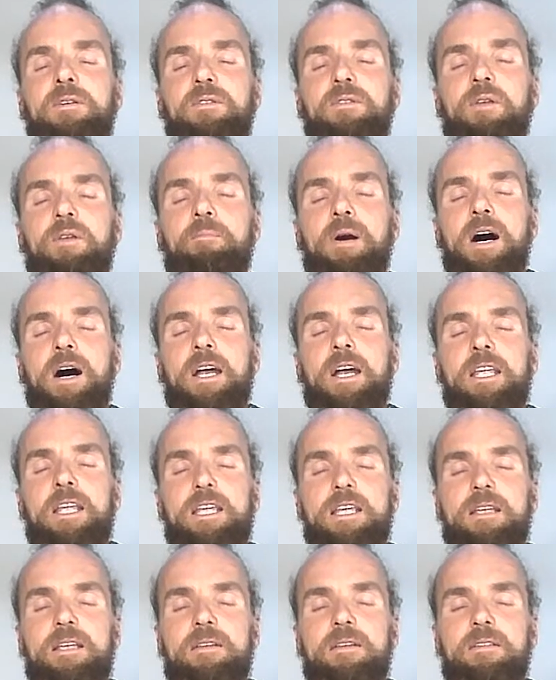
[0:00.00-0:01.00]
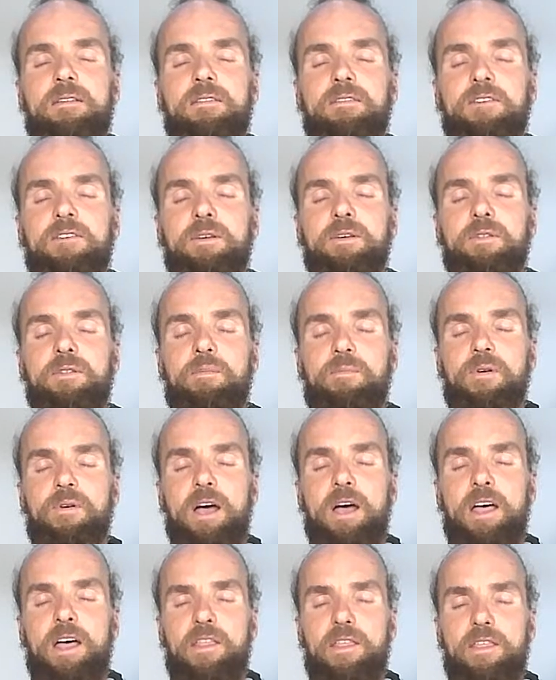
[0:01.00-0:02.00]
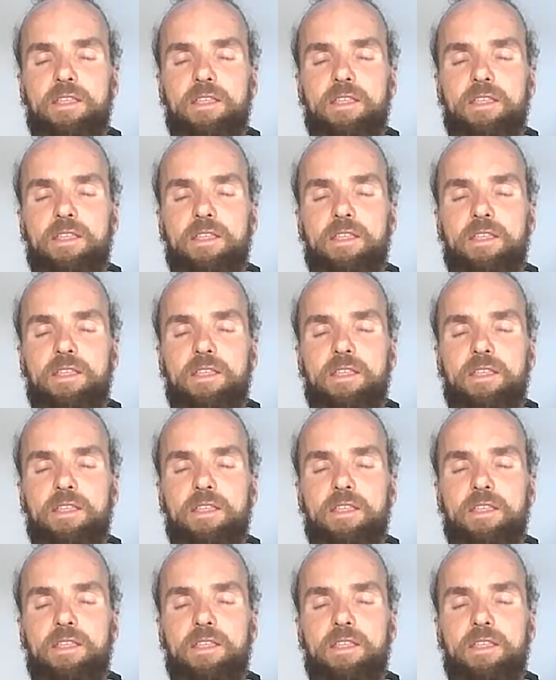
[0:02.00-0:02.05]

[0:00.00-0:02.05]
the body, feel the breath.